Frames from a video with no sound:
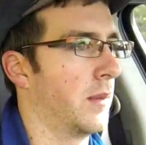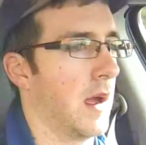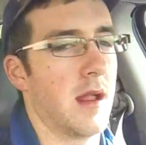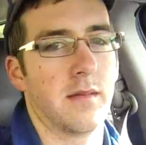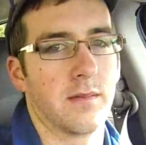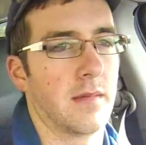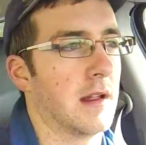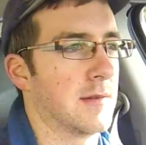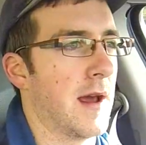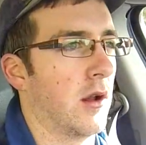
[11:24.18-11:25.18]
but
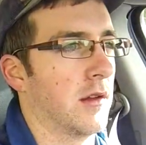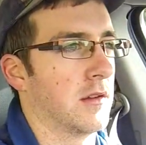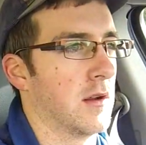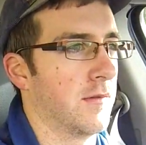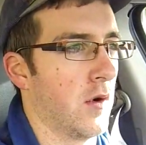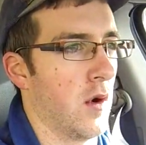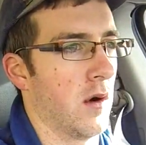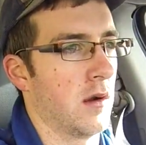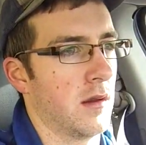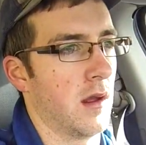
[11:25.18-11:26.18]
that's about all it's good
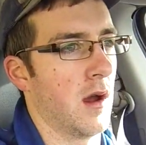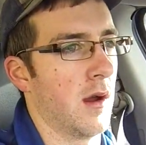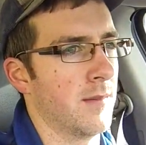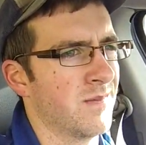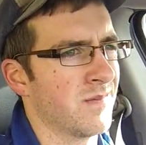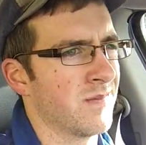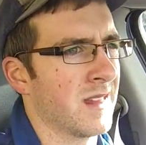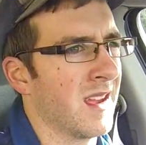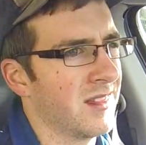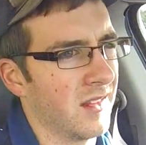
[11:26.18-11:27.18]
for.
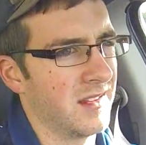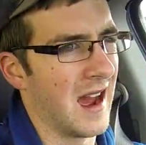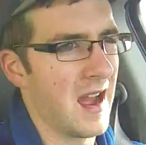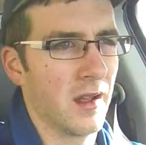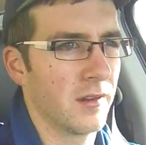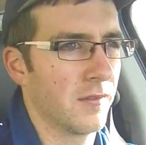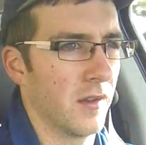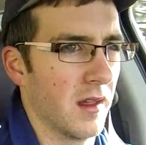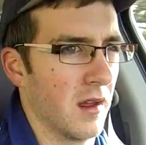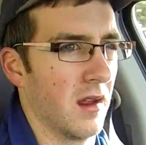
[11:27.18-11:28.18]
The dials
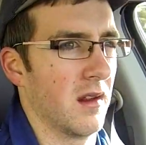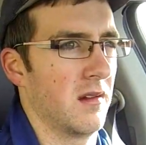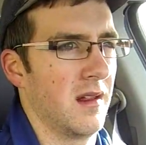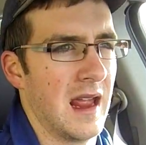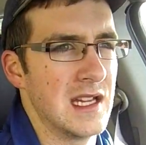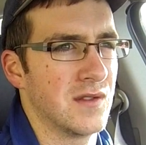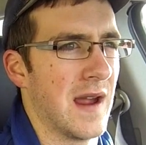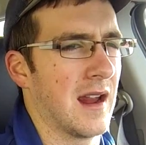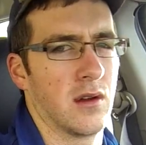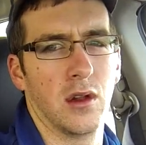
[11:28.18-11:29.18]
for the
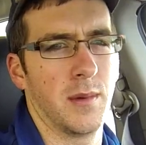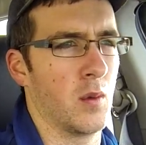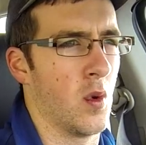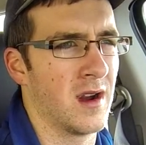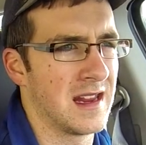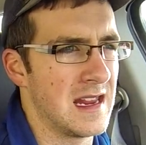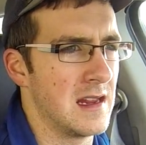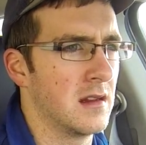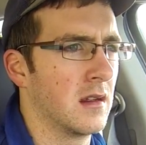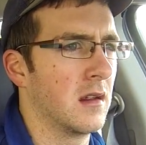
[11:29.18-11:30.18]
HVAC are a little bit
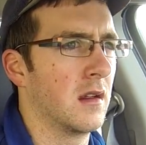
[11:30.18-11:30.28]
wonky.